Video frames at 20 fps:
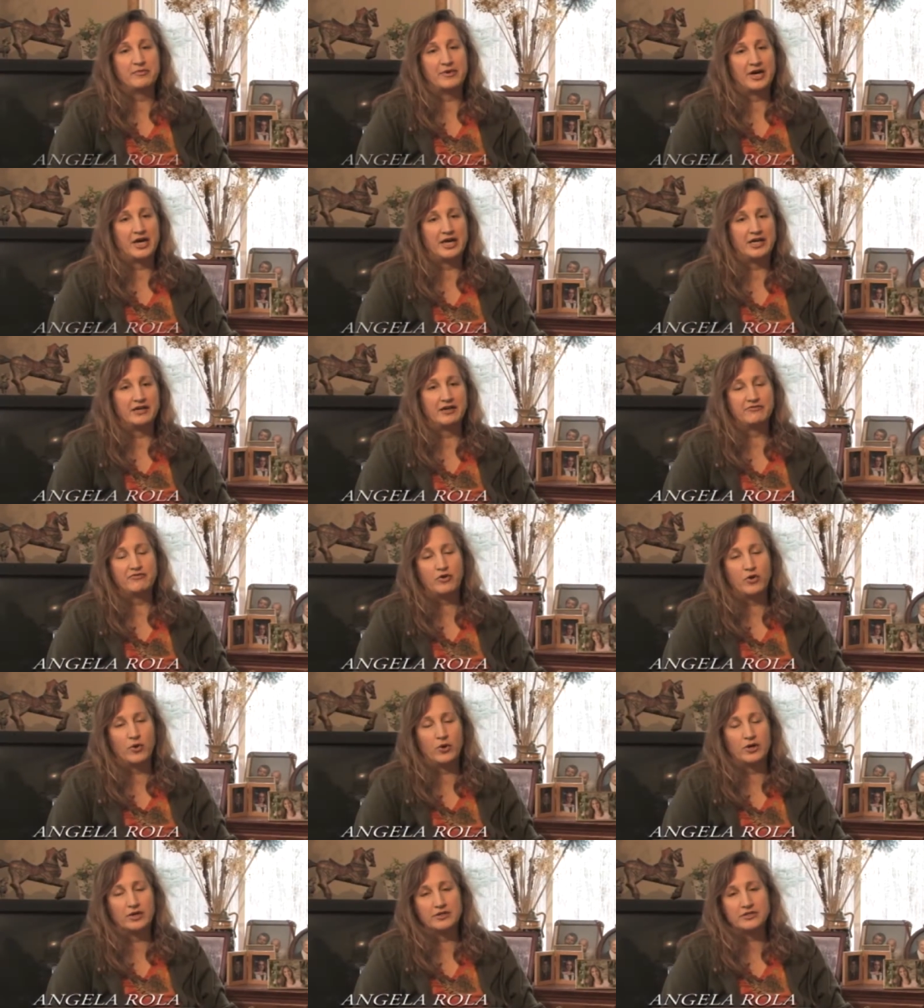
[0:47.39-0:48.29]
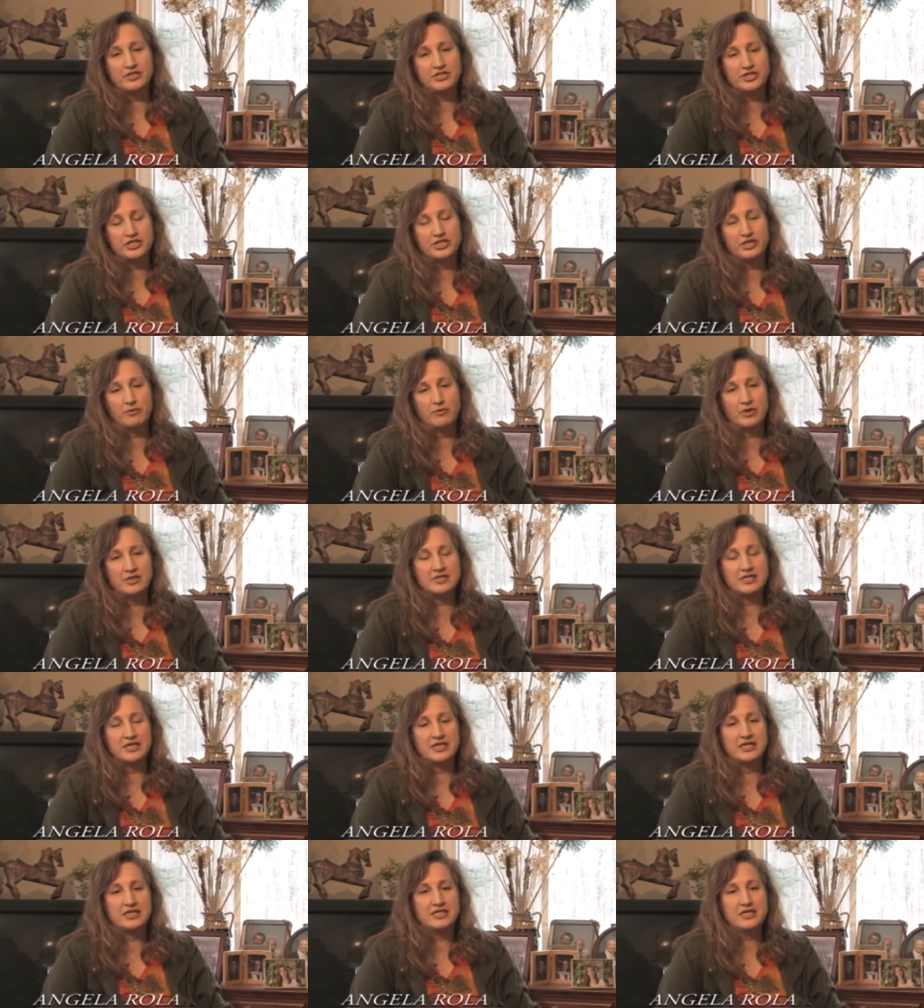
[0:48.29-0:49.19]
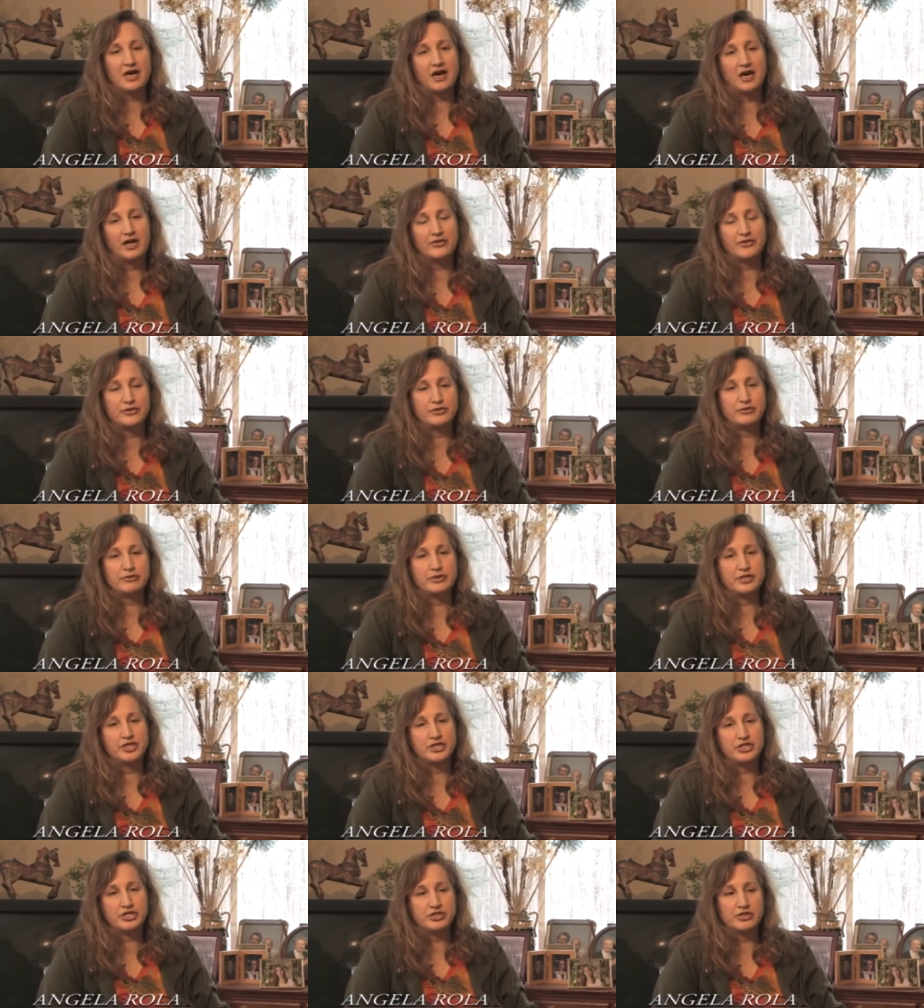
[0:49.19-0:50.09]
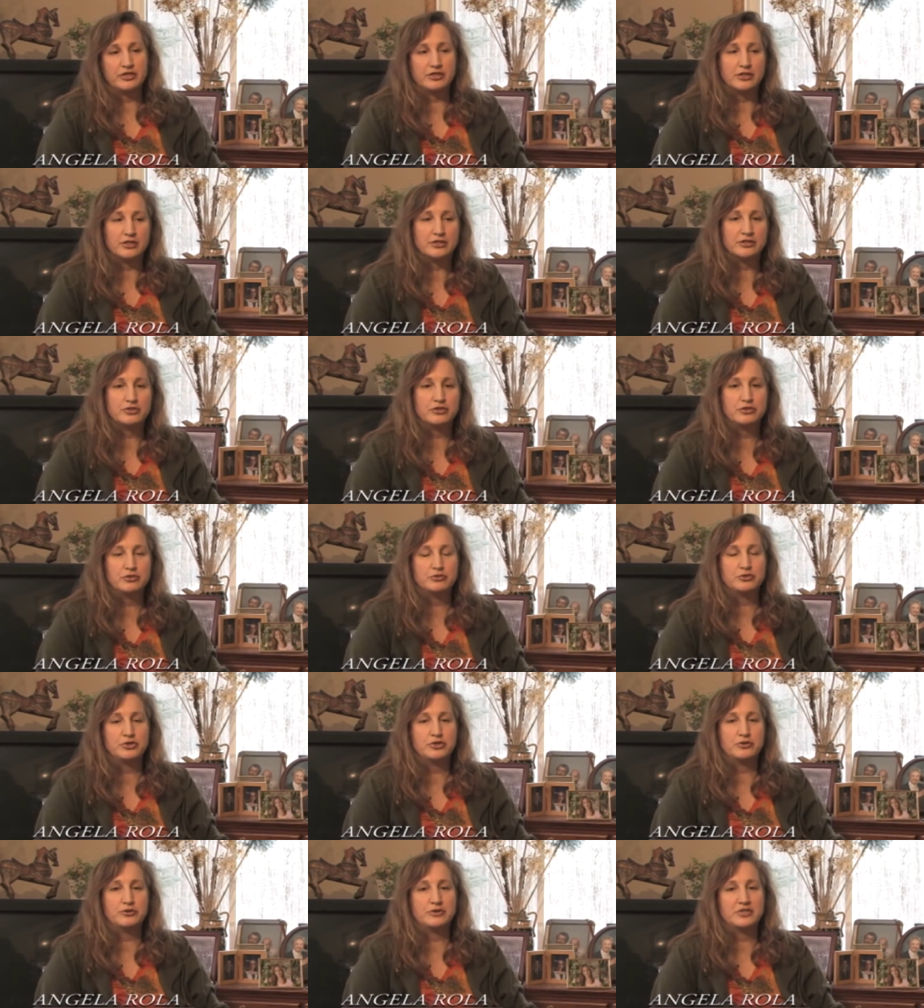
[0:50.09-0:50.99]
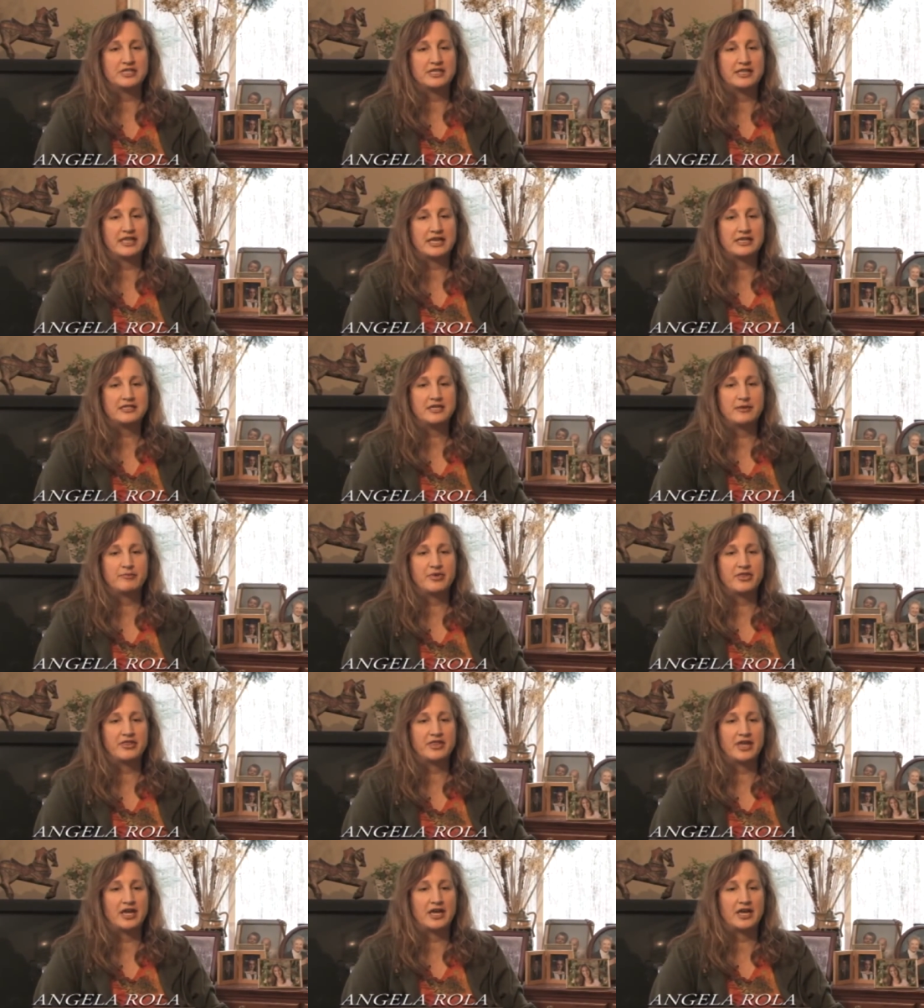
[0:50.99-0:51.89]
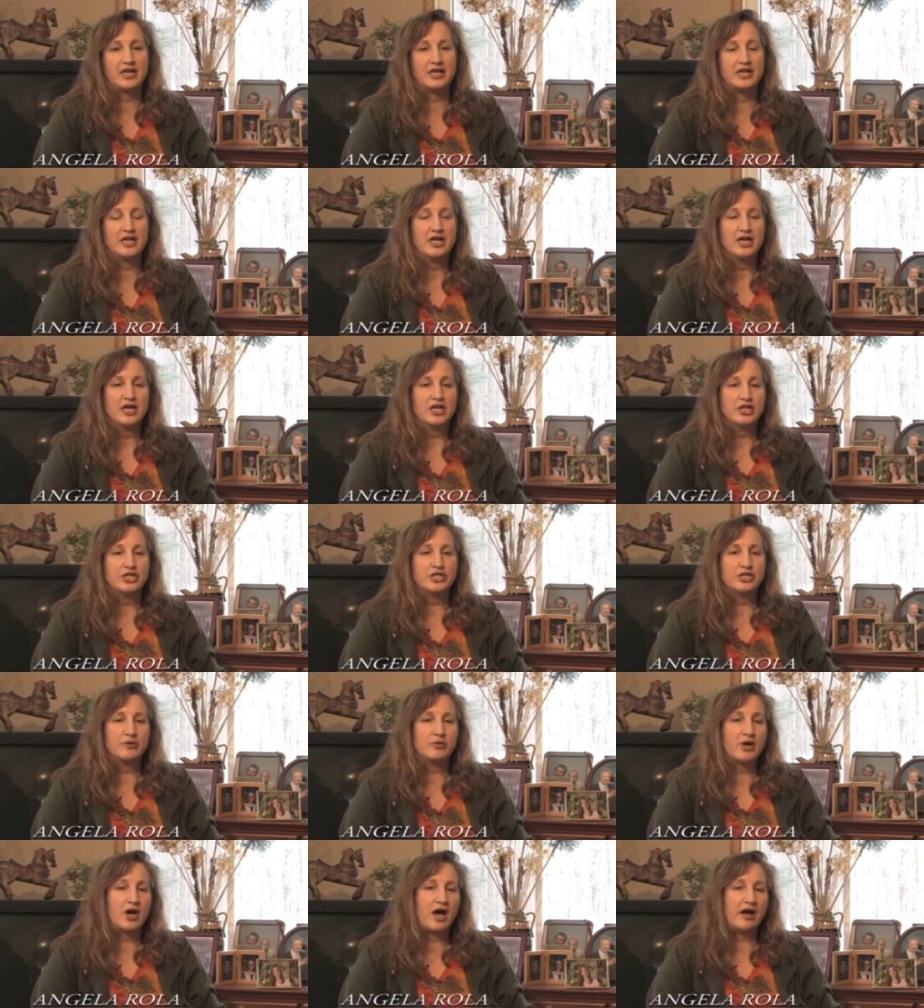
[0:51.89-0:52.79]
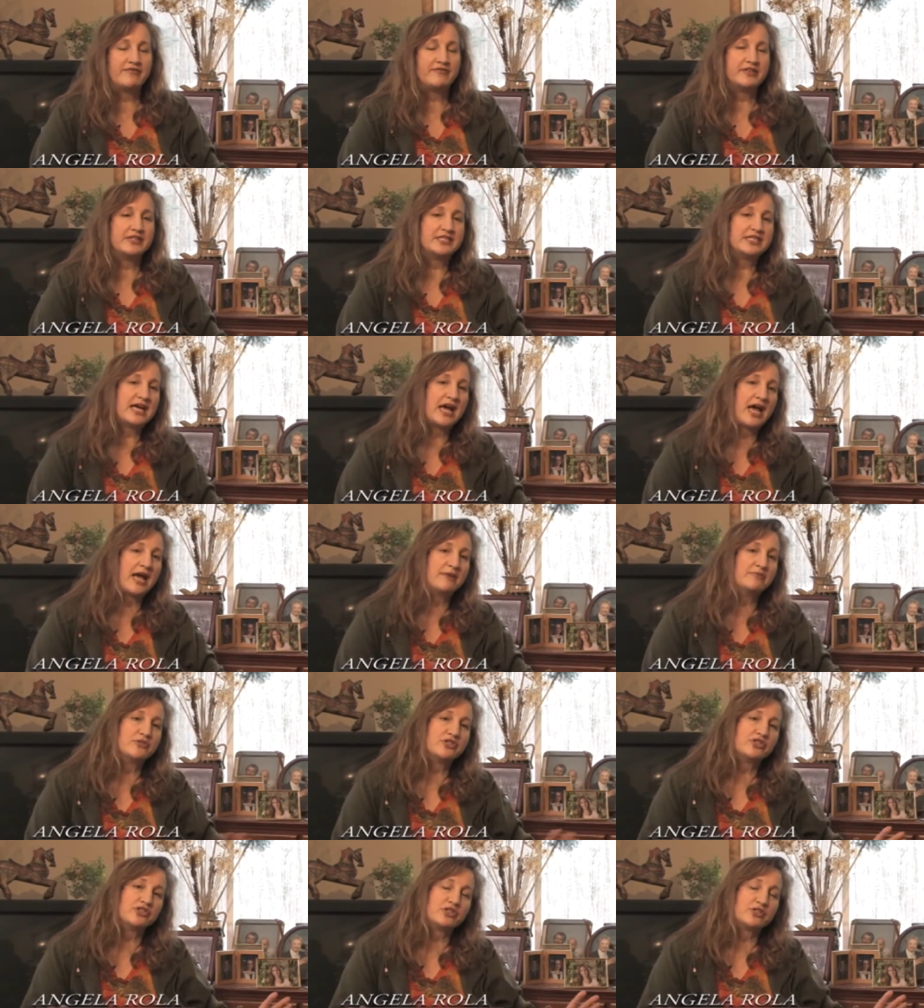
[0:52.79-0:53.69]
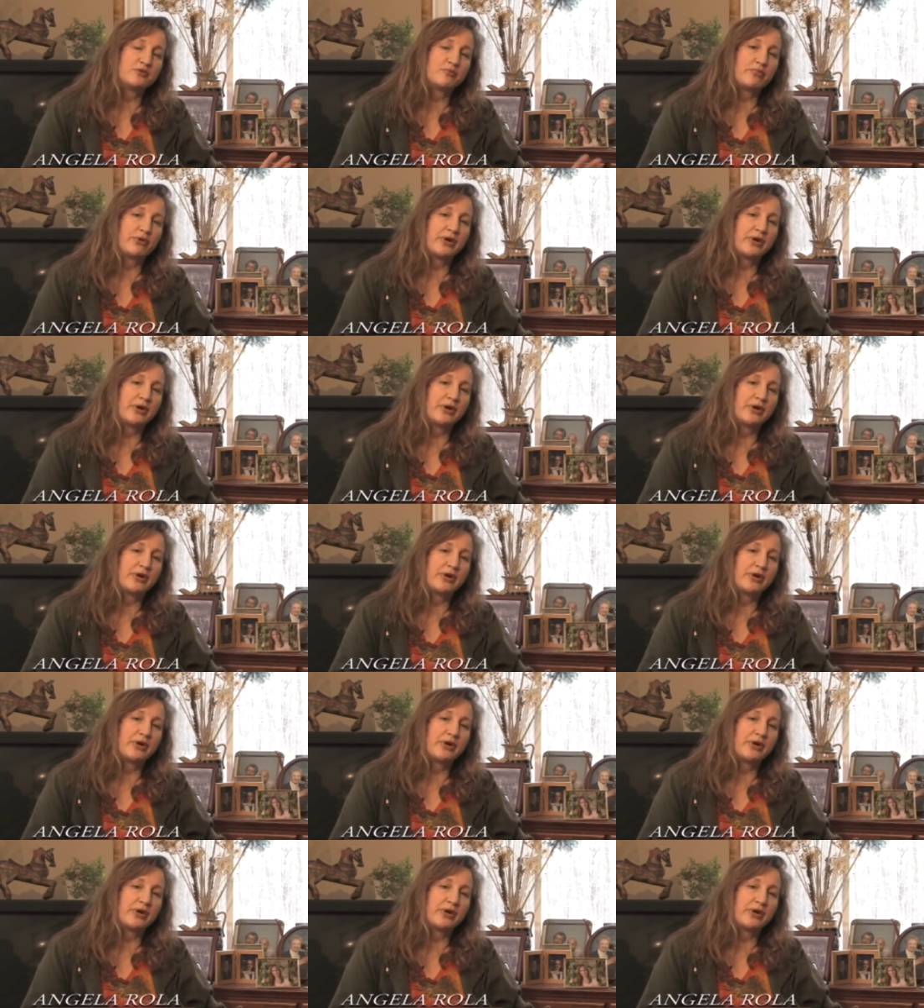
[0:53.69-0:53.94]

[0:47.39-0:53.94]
But of course, she wasn't into all the traditional tutus and that type of thing, and she would oftentimes just